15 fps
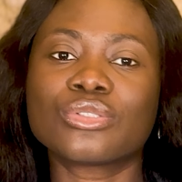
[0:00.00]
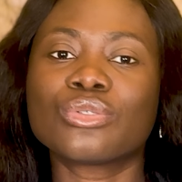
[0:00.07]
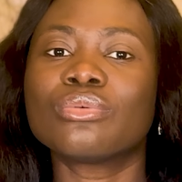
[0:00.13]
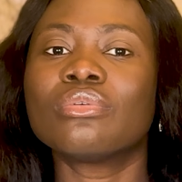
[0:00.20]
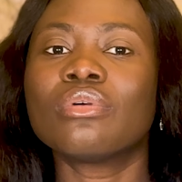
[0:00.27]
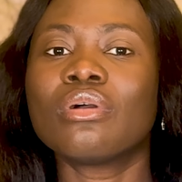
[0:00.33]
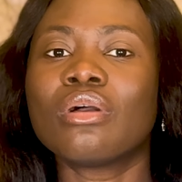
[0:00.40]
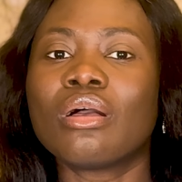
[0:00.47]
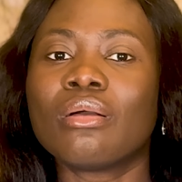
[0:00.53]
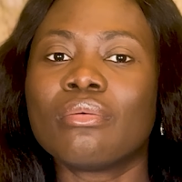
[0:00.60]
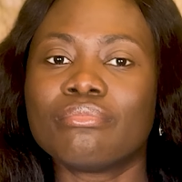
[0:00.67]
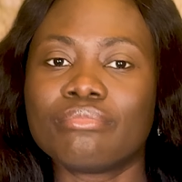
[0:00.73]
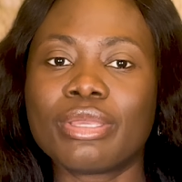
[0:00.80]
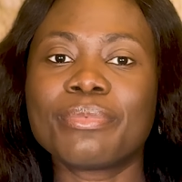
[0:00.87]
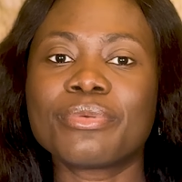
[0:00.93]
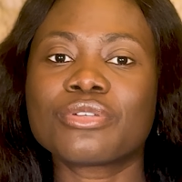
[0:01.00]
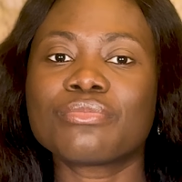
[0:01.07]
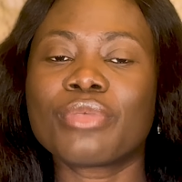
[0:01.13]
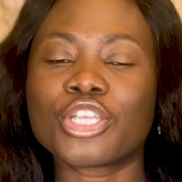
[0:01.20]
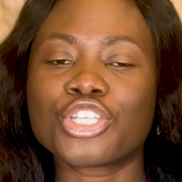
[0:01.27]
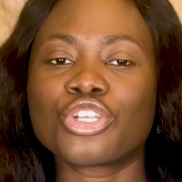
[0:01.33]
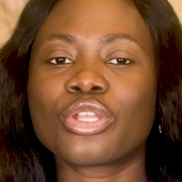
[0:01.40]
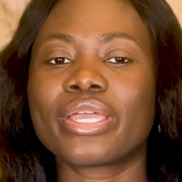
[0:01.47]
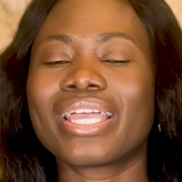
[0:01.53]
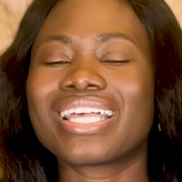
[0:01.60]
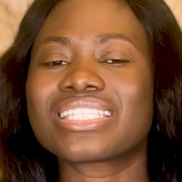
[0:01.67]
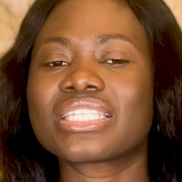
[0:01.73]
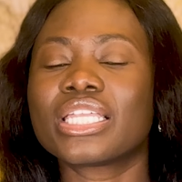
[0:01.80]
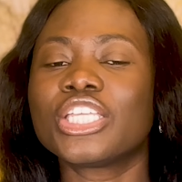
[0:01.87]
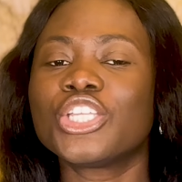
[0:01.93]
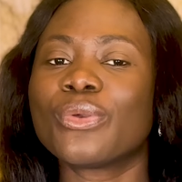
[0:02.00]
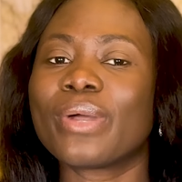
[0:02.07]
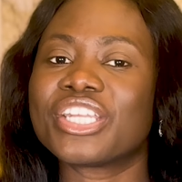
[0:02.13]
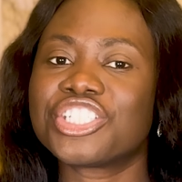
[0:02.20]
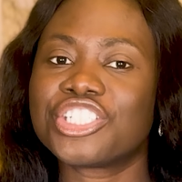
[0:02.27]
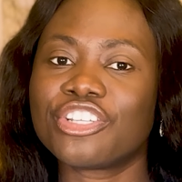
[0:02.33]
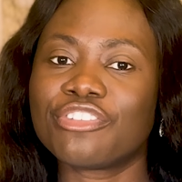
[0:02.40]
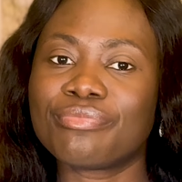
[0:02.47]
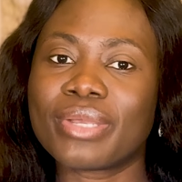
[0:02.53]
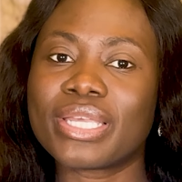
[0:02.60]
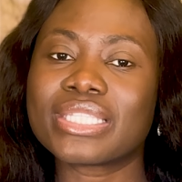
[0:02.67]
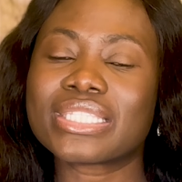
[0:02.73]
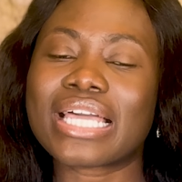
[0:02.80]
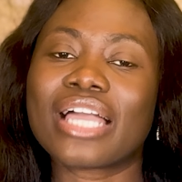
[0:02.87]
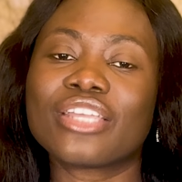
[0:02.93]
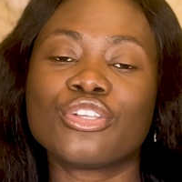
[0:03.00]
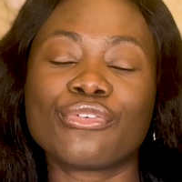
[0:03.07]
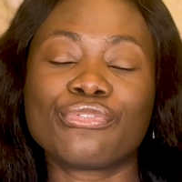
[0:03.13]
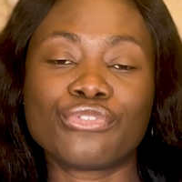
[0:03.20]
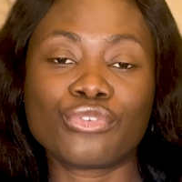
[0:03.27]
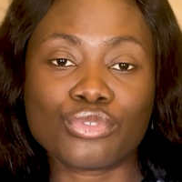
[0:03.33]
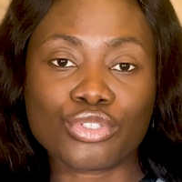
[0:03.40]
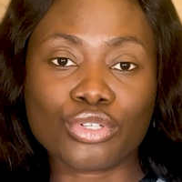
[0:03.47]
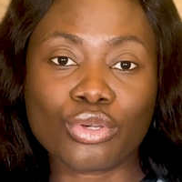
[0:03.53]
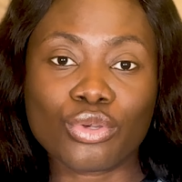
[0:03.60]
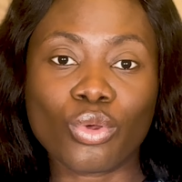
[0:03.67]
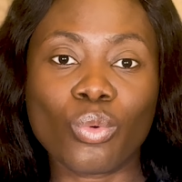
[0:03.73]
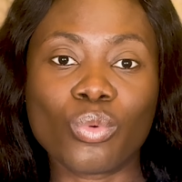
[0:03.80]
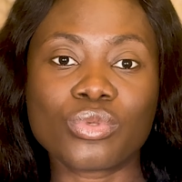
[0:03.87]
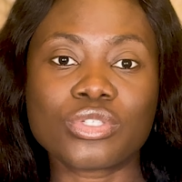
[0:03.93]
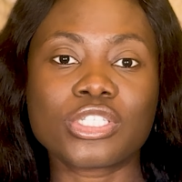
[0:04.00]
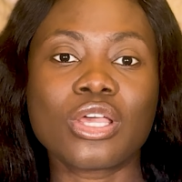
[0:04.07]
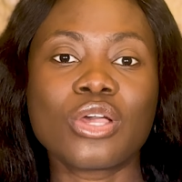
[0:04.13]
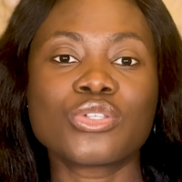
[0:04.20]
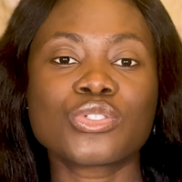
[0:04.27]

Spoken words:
So maybe make sure that you're selling your achievements and your future goals,